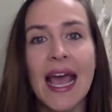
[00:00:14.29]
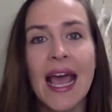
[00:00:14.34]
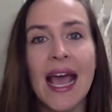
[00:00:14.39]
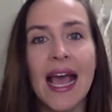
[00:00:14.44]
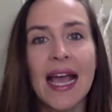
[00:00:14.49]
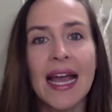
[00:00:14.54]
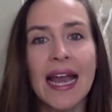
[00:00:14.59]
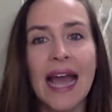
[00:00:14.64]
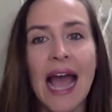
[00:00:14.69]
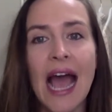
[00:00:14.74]

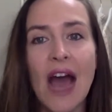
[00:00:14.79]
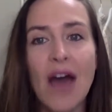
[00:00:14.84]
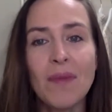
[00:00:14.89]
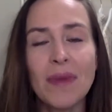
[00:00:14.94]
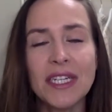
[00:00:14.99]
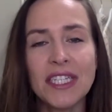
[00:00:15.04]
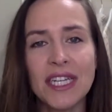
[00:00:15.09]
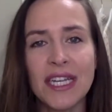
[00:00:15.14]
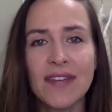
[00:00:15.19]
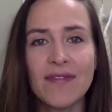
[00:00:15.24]
and how
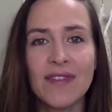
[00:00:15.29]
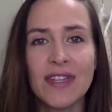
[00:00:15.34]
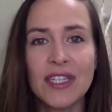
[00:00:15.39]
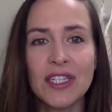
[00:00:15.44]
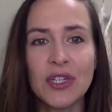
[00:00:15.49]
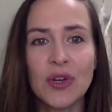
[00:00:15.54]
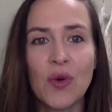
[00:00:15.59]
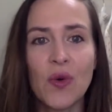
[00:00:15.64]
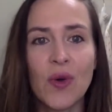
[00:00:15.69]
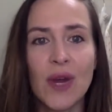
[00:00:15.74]
much
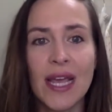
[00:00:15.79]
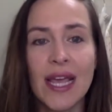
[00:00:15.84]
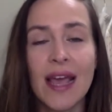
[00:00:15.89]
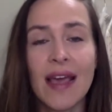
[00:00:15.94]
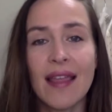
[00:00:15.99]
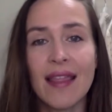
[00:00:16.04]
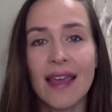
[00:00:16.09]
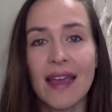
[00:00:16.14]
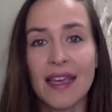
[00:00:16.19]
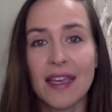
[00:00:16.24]
inventory
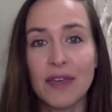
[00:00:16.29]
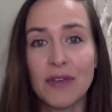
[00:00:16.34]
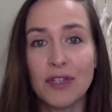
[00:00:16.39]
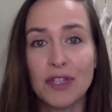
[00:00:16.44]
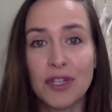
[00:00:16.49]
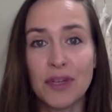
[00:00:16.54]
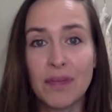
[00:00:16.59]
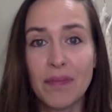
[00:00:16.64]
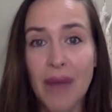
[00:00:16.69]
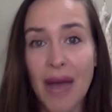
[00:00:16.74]
that you
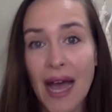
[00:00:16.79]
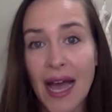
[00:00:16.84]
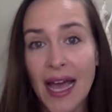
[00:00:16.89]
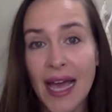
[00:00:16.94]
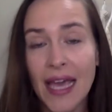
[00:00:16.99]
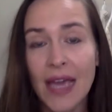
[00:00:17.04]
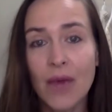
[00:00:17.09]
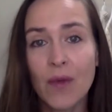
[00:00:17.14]
should buy